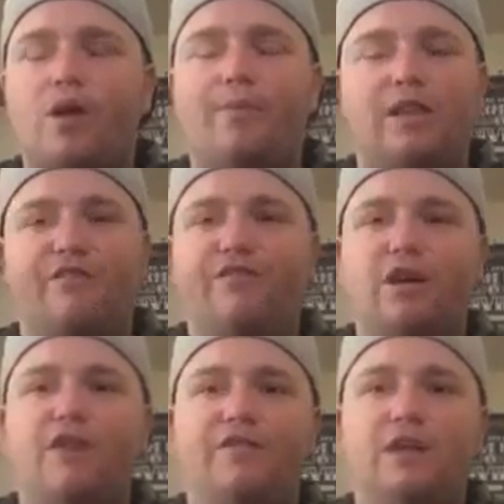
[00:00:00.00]
about the
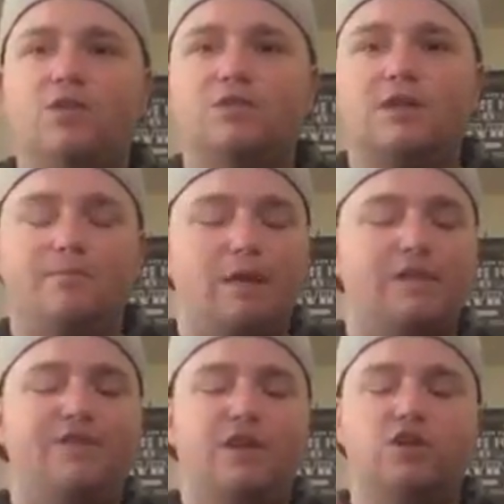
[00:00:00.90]
Philadelphia Eagles,
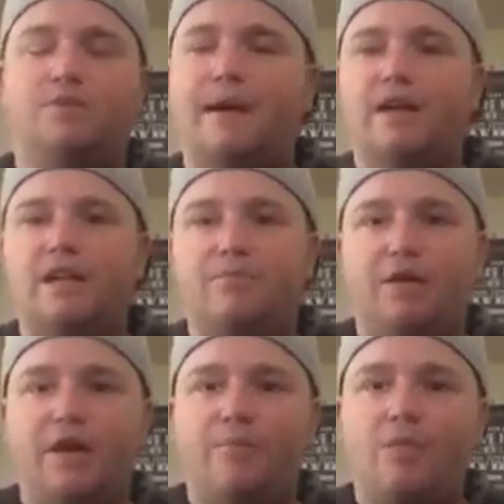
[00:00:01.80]
makes videos about
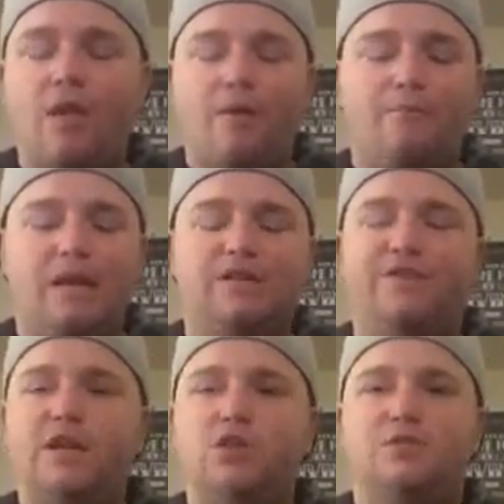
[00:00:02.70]
EDP, makes
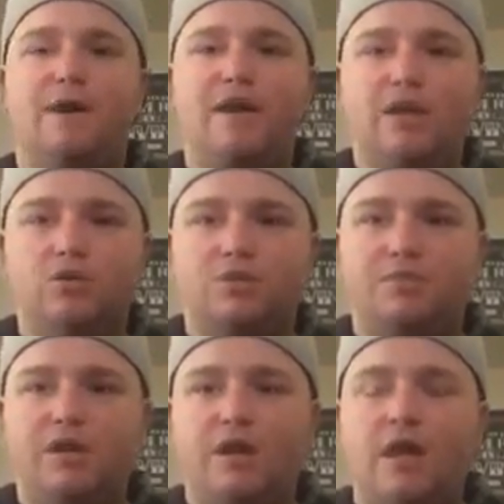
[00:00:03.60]
videos about Eagle
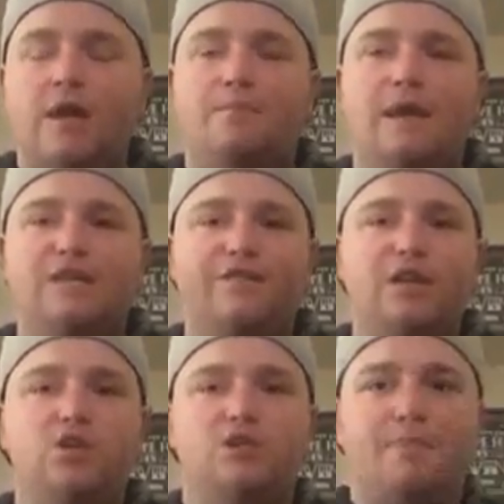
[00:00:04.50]
Speed, makes
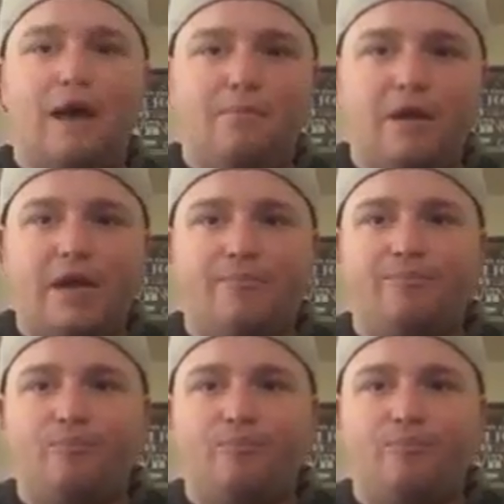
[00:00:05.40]
videos about me,